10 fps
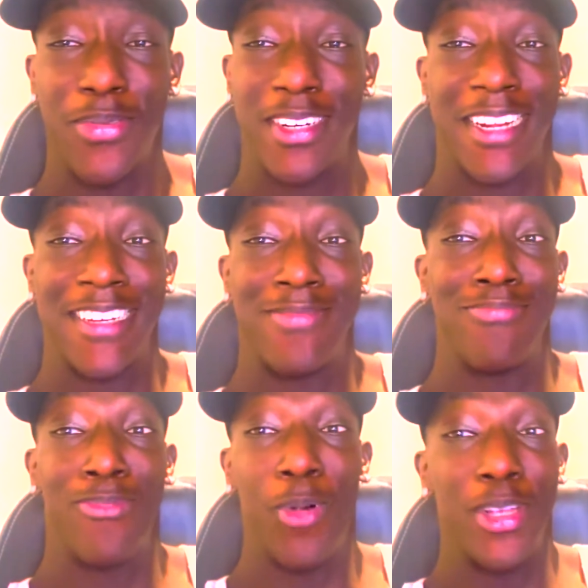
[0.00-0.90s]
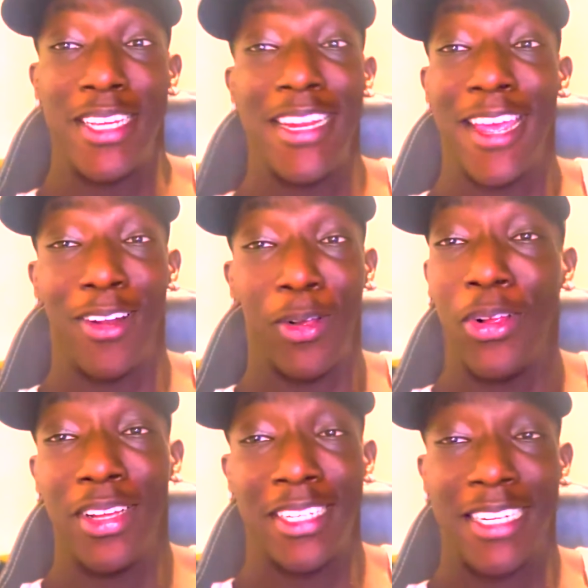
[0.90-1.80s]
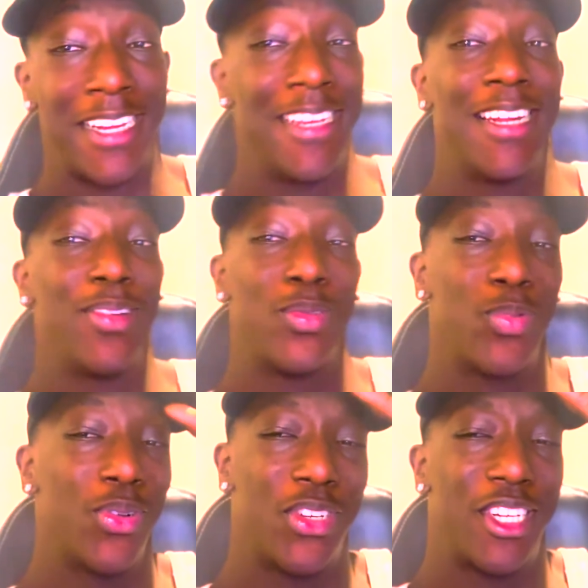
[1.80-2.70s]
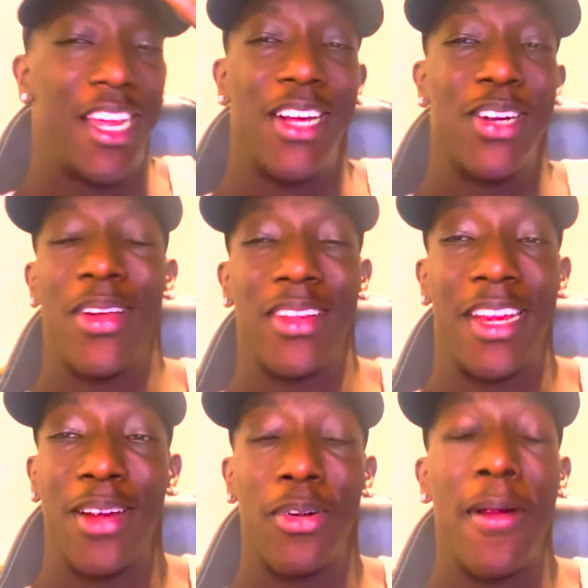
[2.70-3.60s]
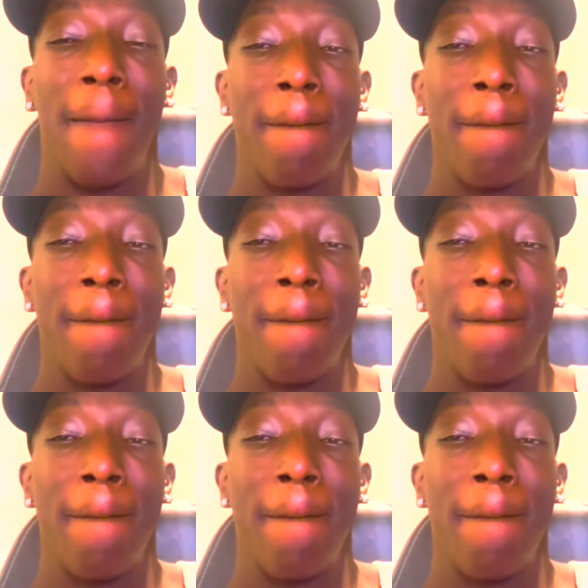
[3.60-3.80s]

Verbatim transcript: which I wasn't at all as a kid. I was real shy around the camera.